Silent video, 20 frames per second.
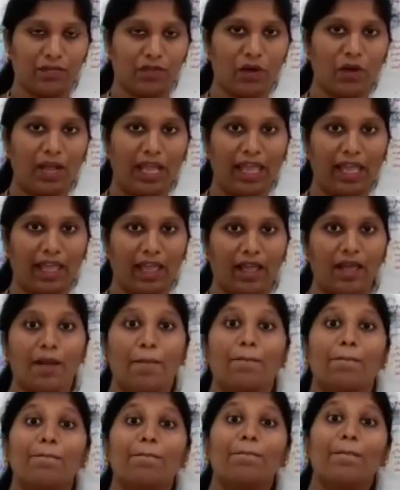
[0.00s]

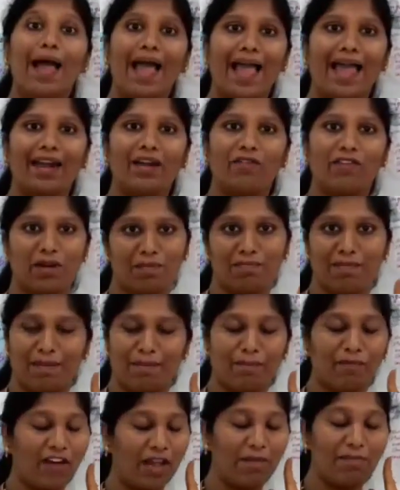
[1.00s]
okay, man, when
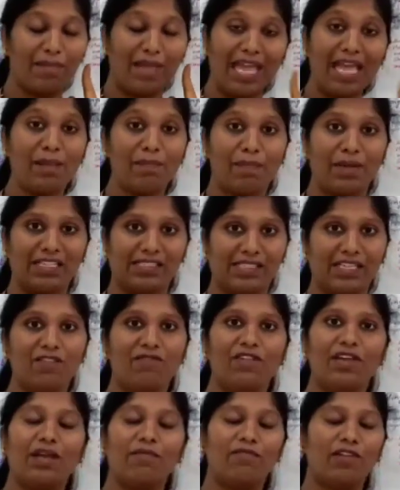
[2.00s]
one male
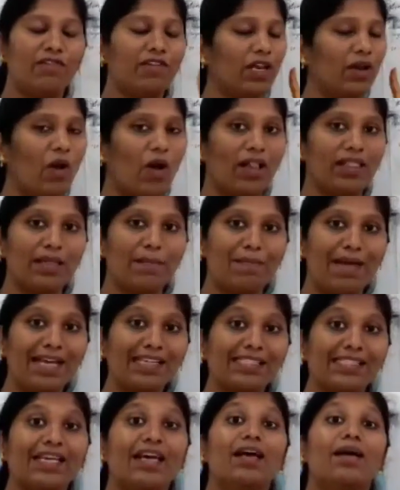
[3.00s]
person, we will call them
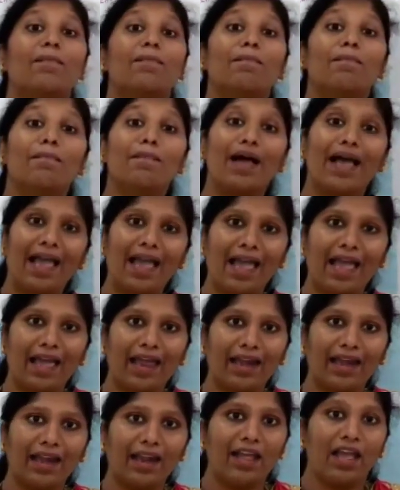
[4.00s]
as
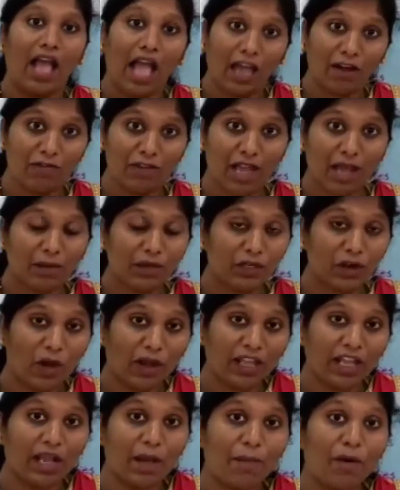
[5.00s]
man. And we are
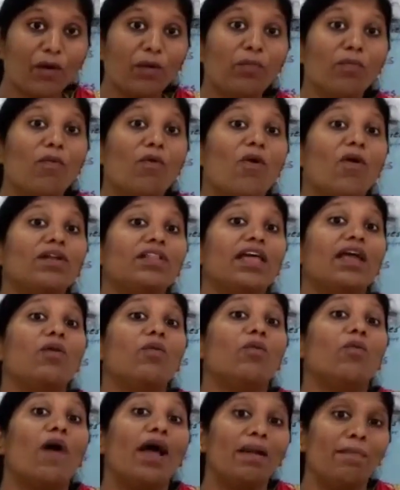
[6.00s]
talking about more
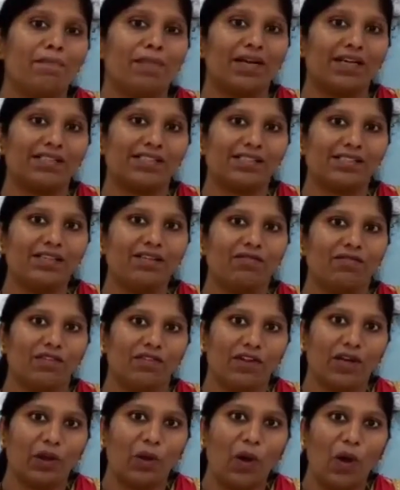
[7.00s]
than one person, we
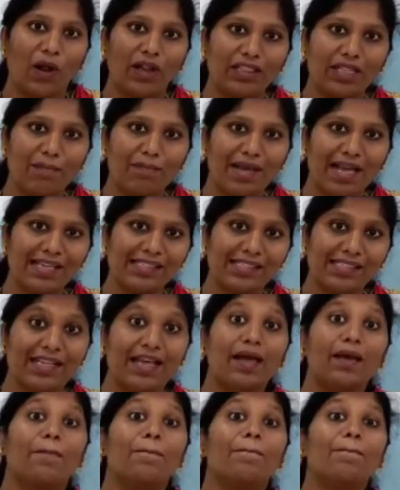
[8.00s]
will call them as
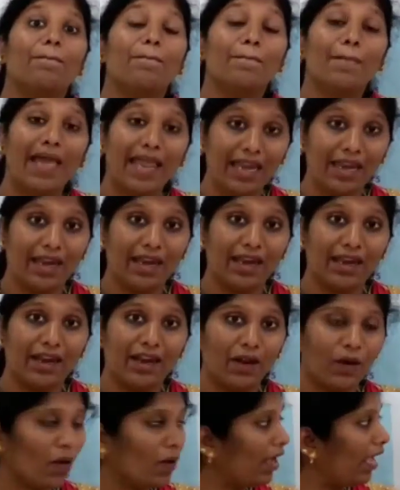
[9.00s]

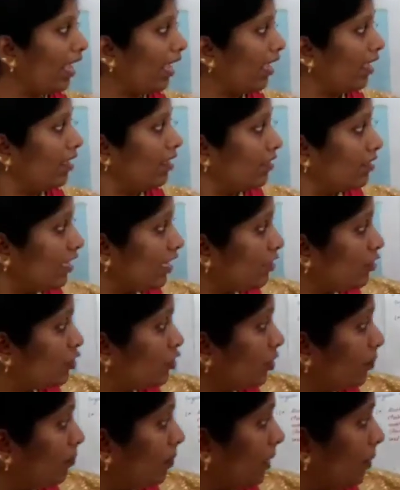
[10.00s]
men. Okay, it
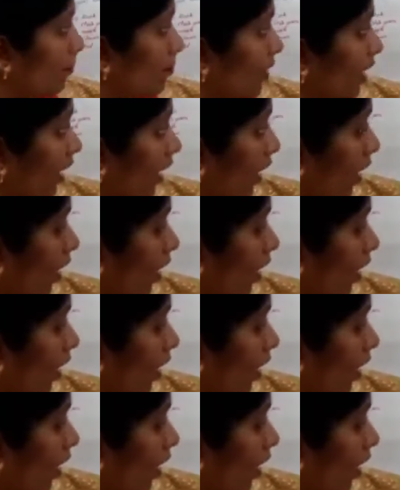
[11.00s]
should be,